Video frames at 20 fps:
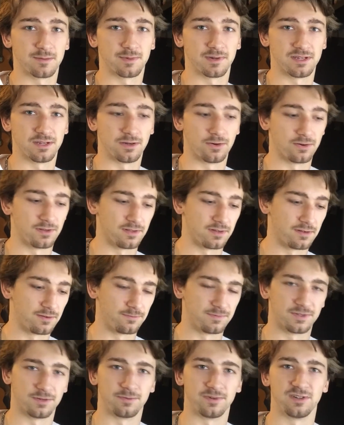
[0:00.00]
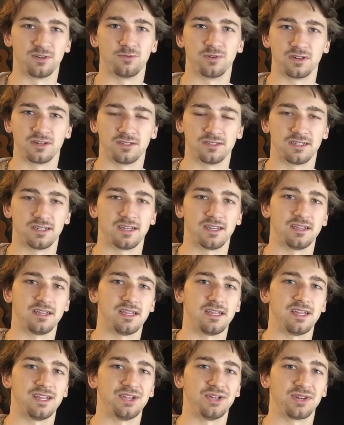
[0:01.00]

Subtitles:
but you go to the real world and